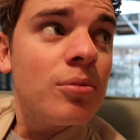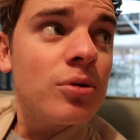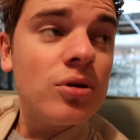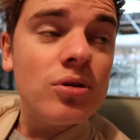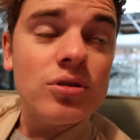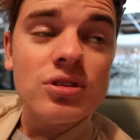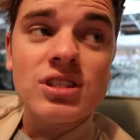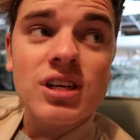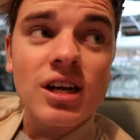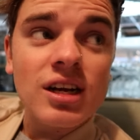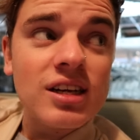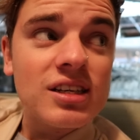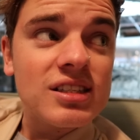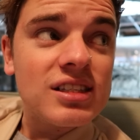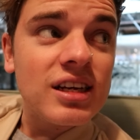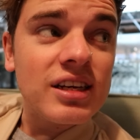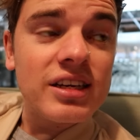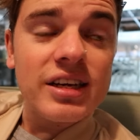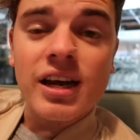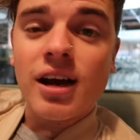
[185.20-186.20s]
Because like I
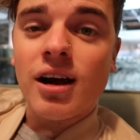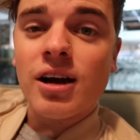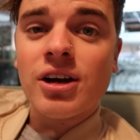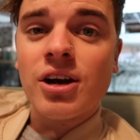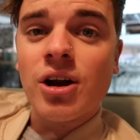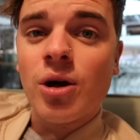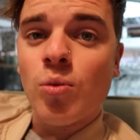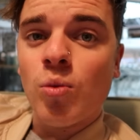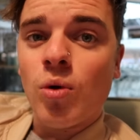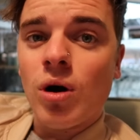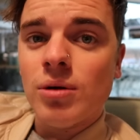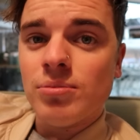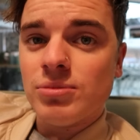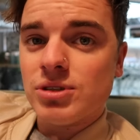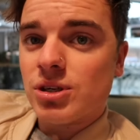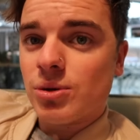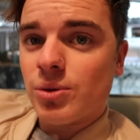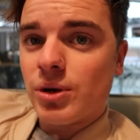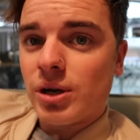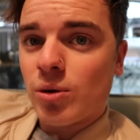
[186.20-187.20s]
said, yeah, I don't know what I'm
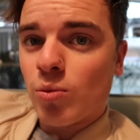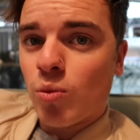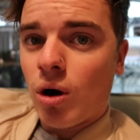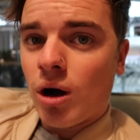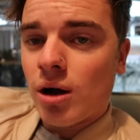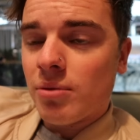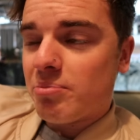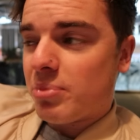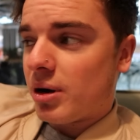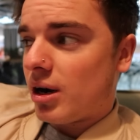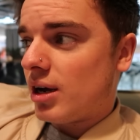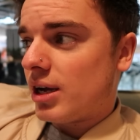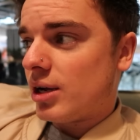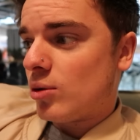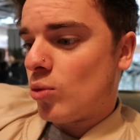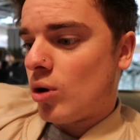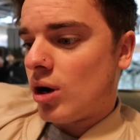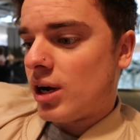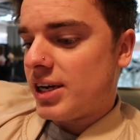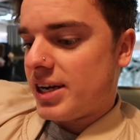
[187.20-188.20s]
doing, what I'm
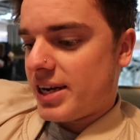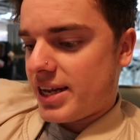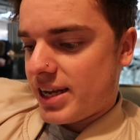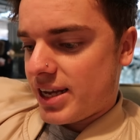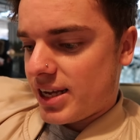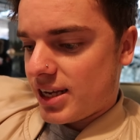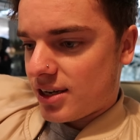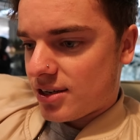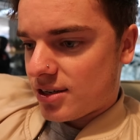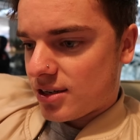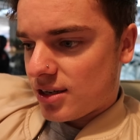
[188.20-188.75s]
buying, what I need.